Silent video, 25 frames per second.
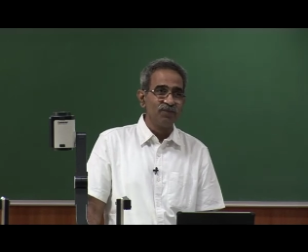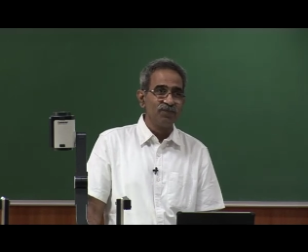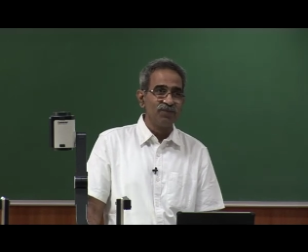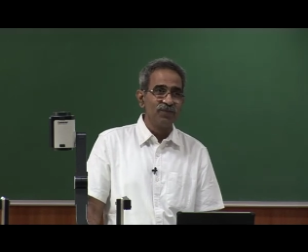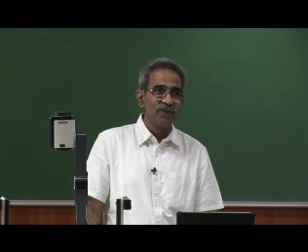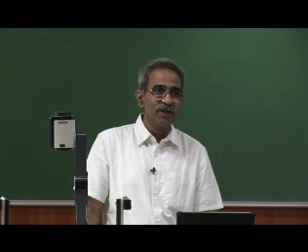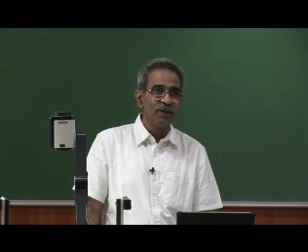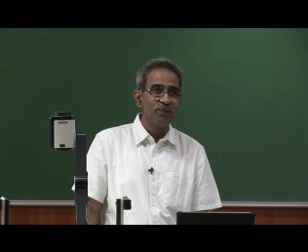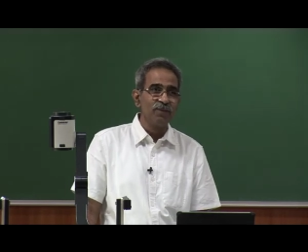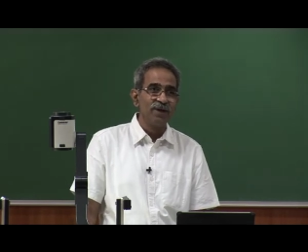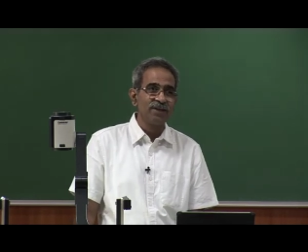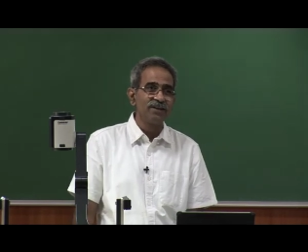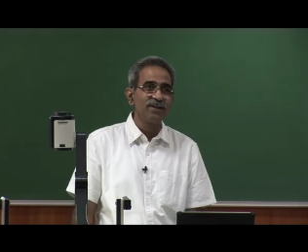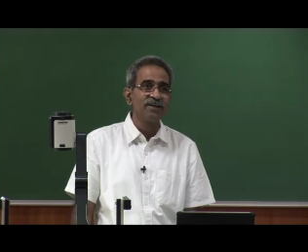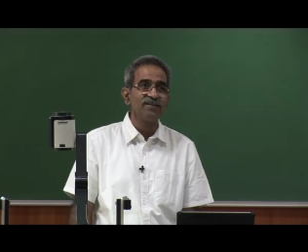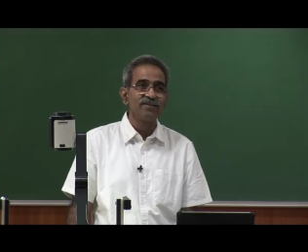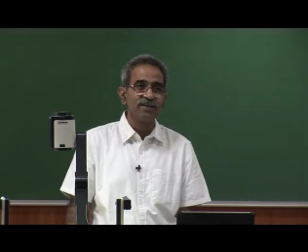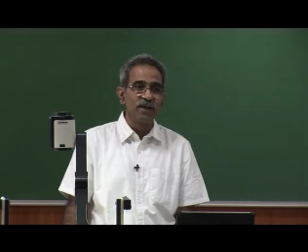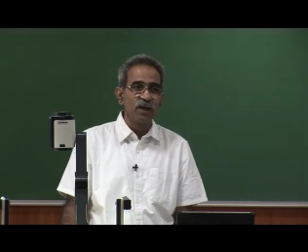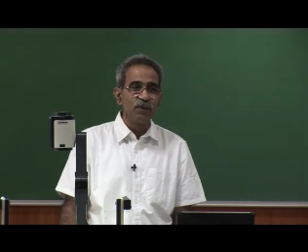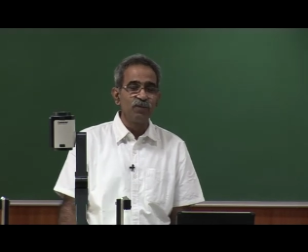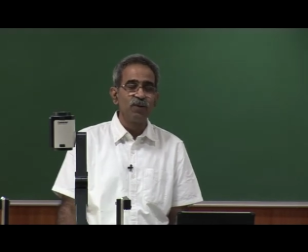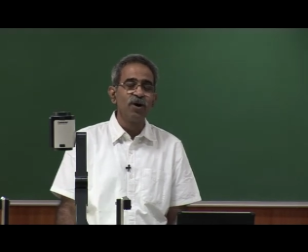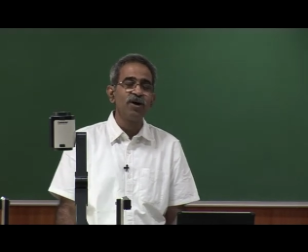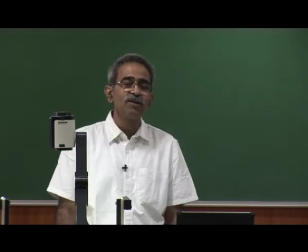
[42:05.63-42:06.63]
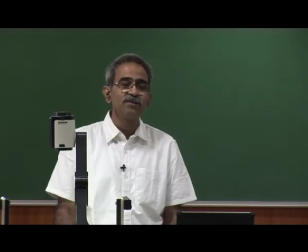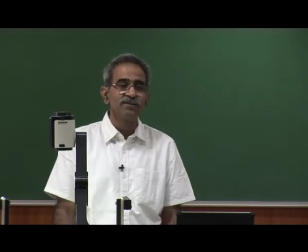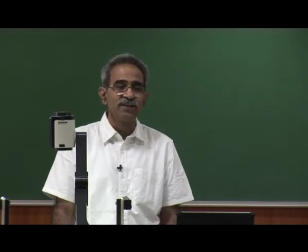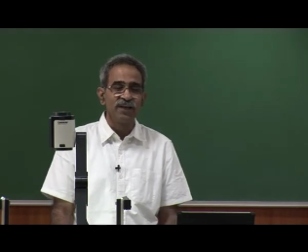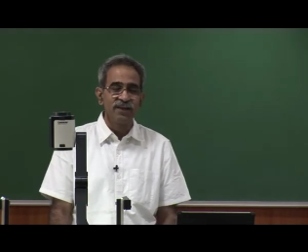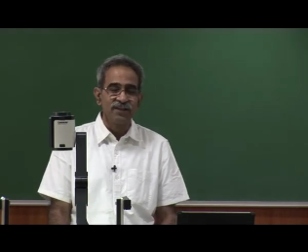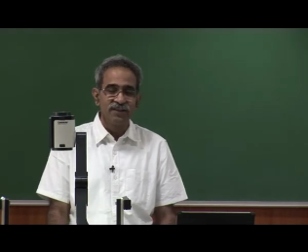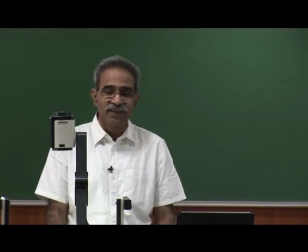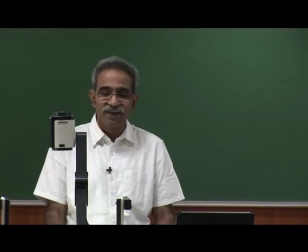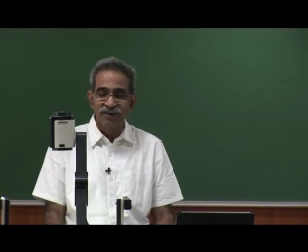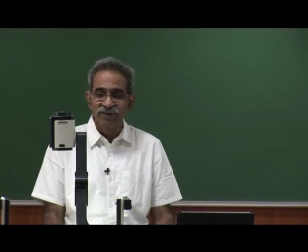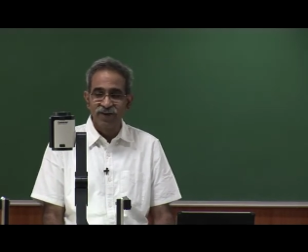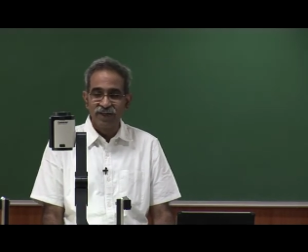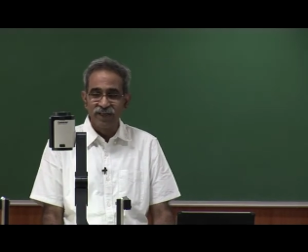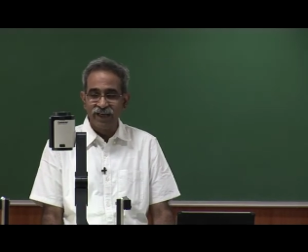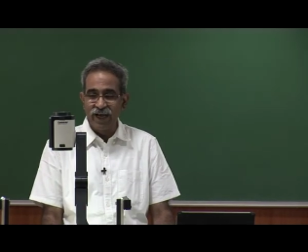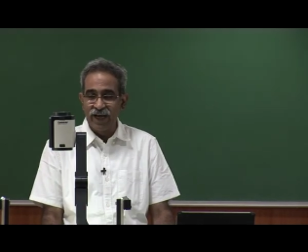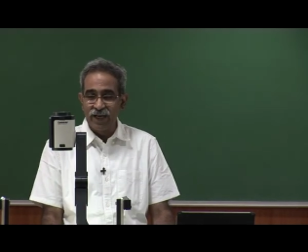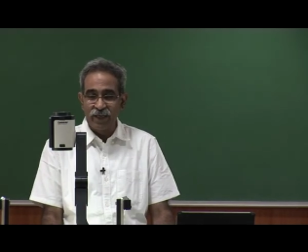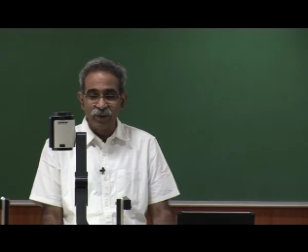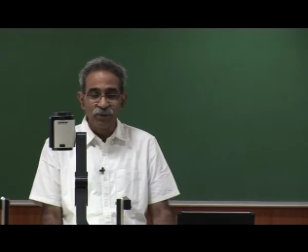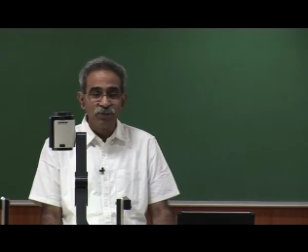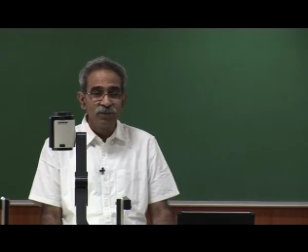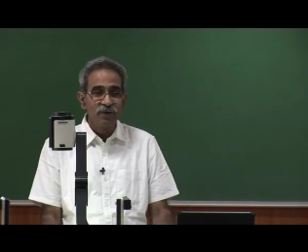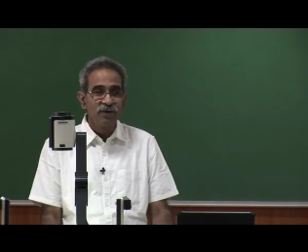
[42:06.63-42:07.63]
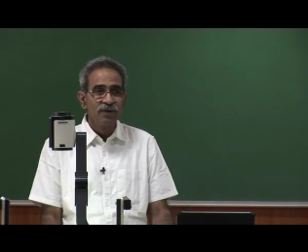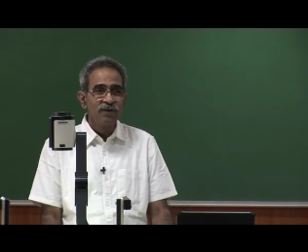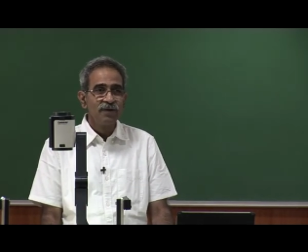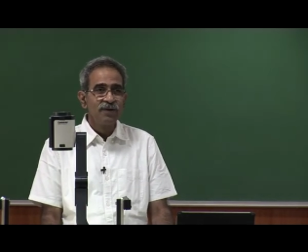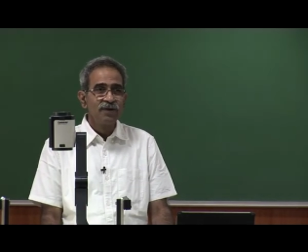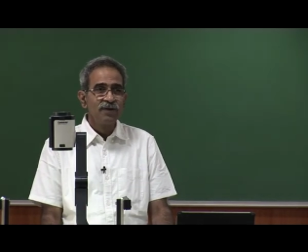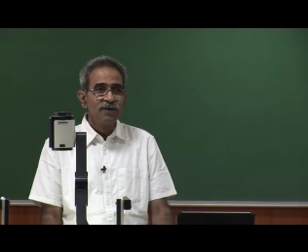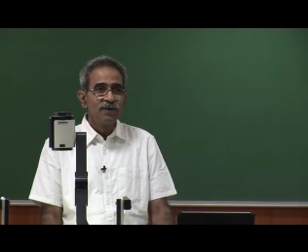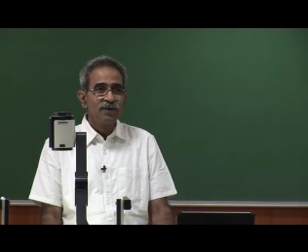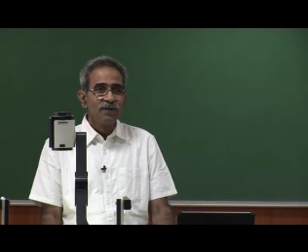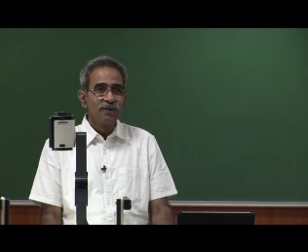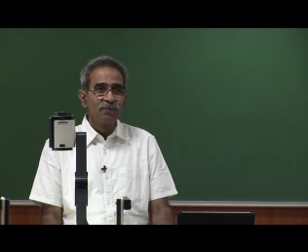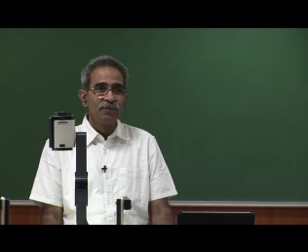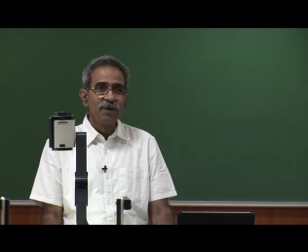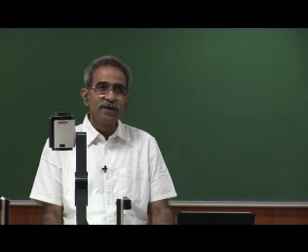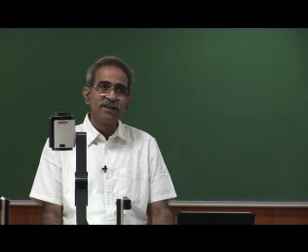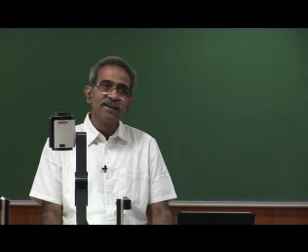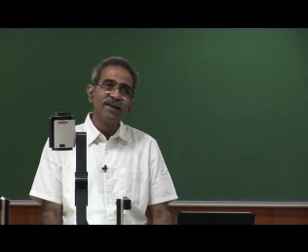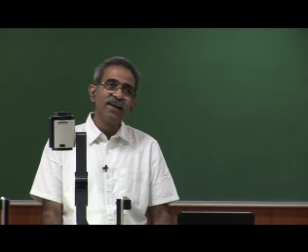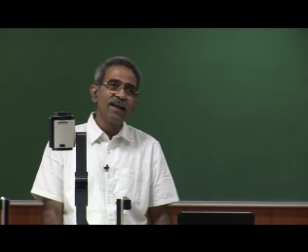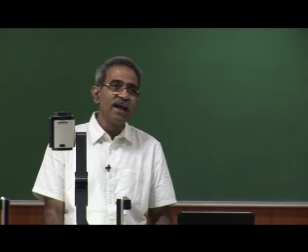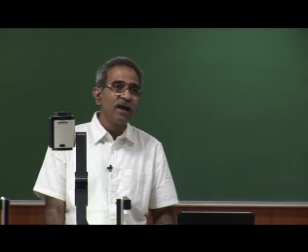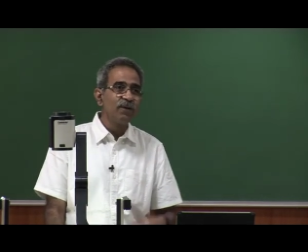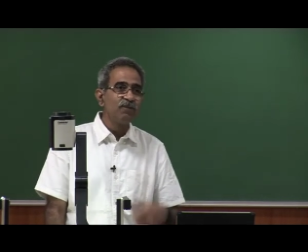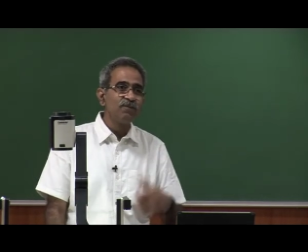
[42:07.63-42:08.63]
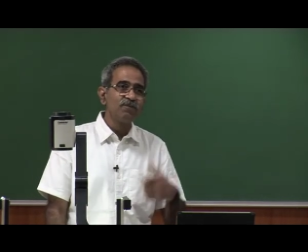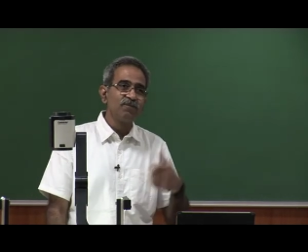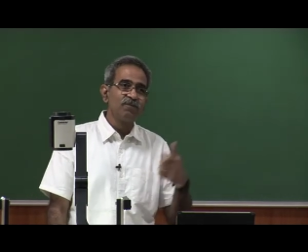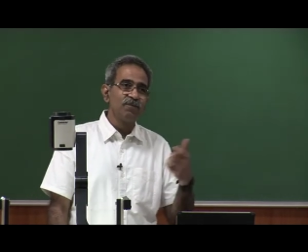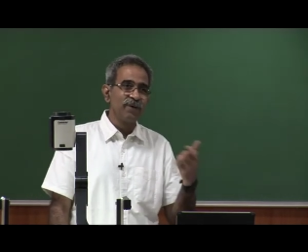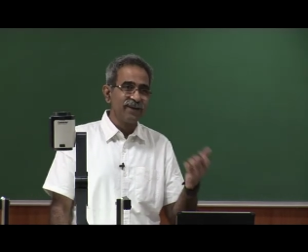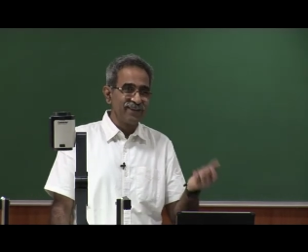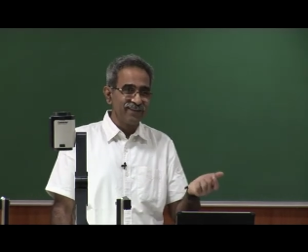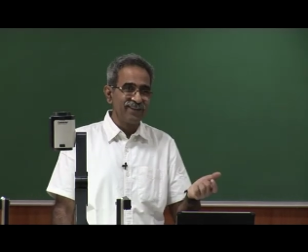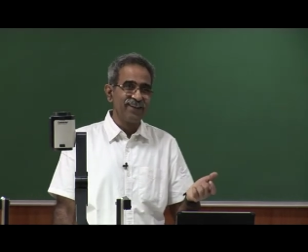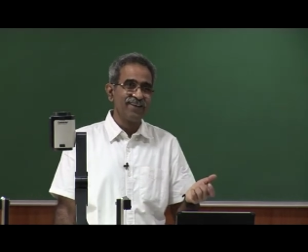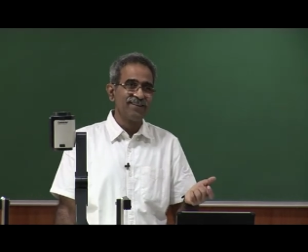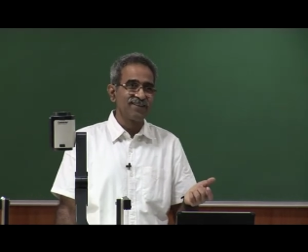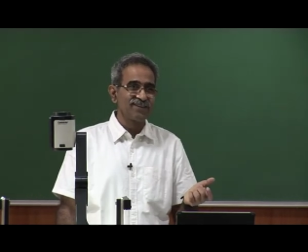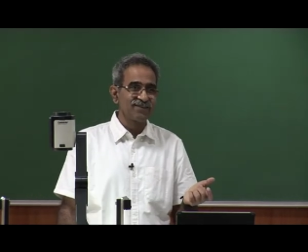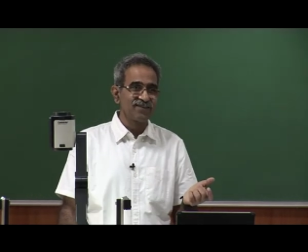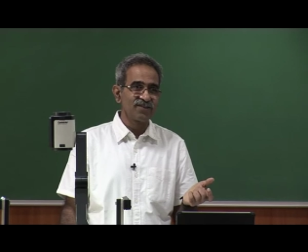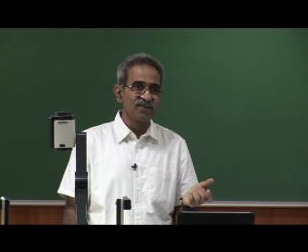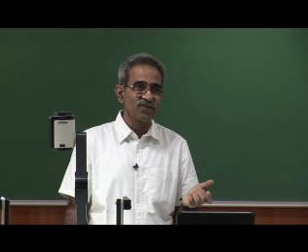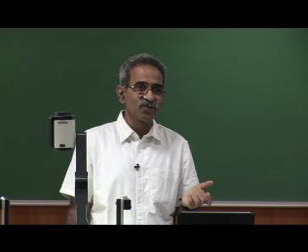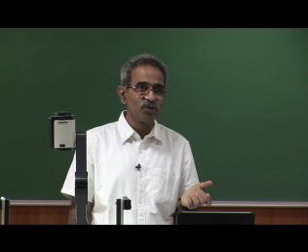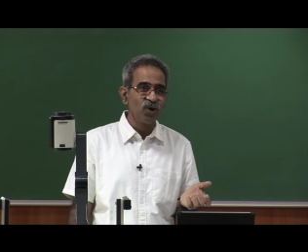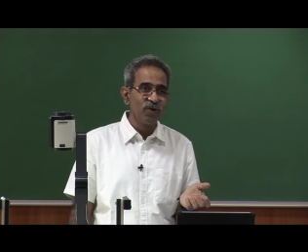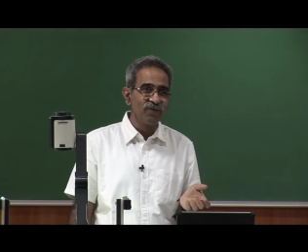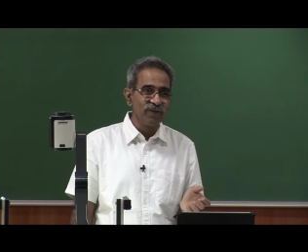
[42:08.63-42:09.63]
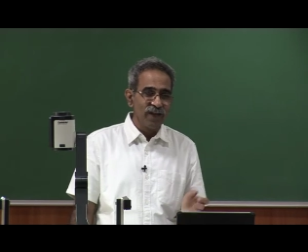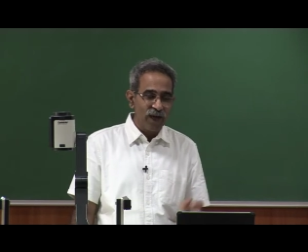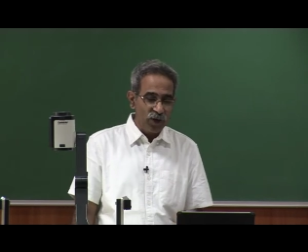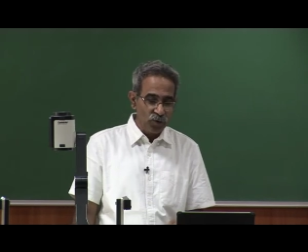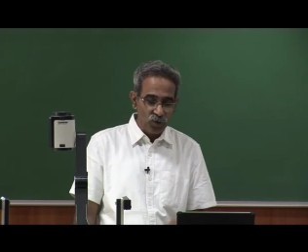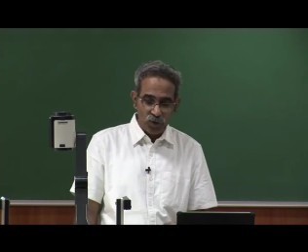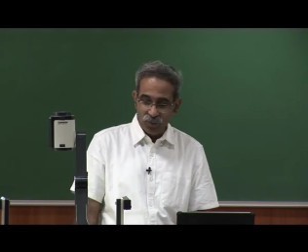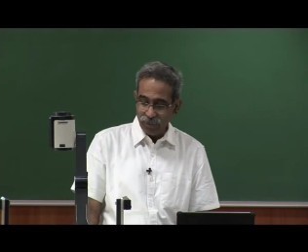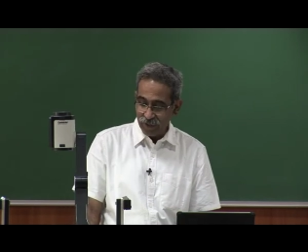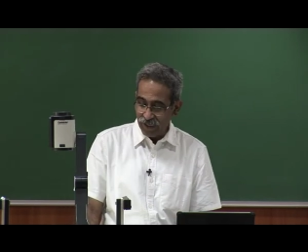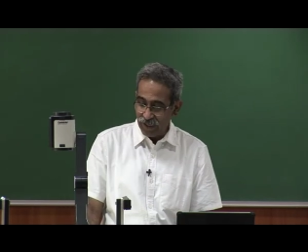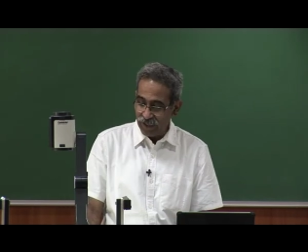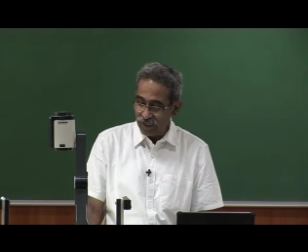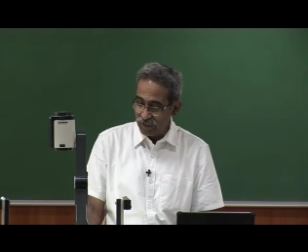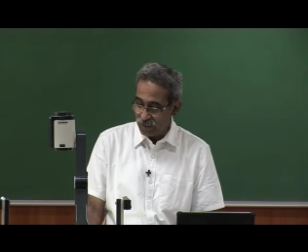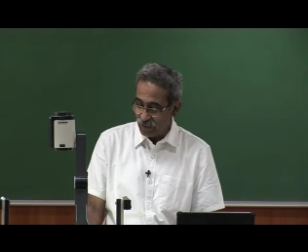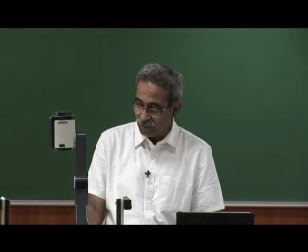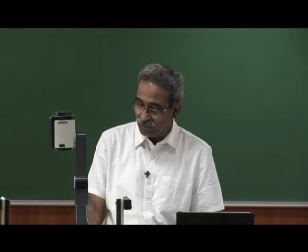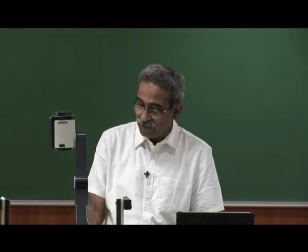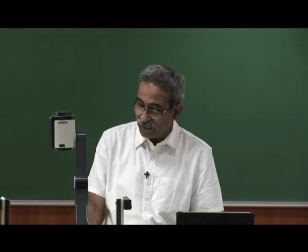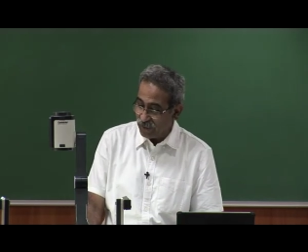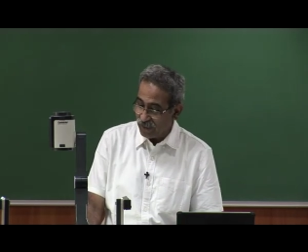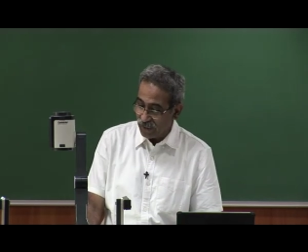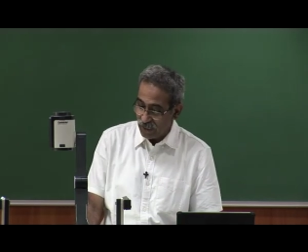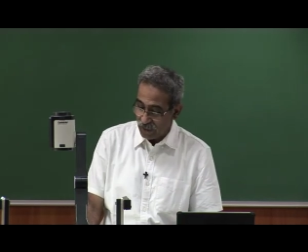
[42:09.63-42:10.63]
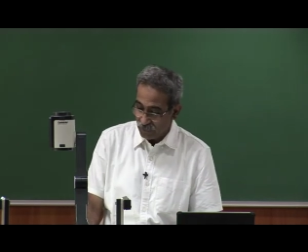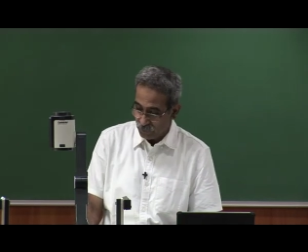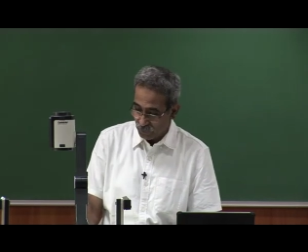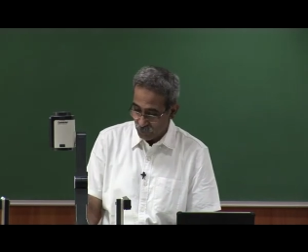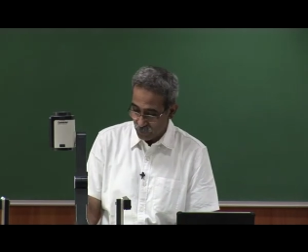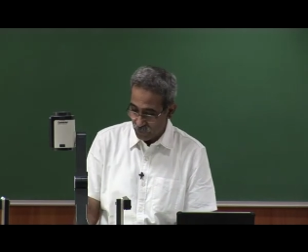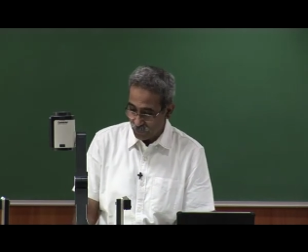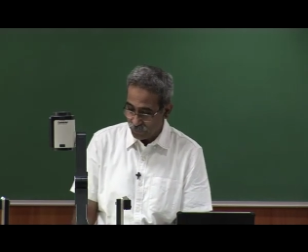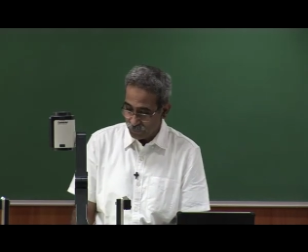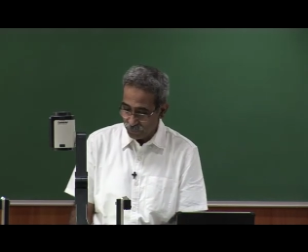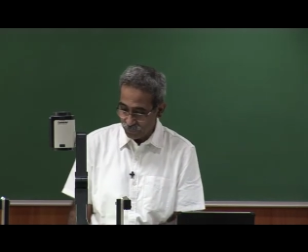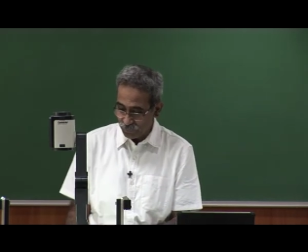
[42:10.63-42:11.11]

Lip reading: The measures keep on changing with time, but the name persists. So we have to be a little bit careful.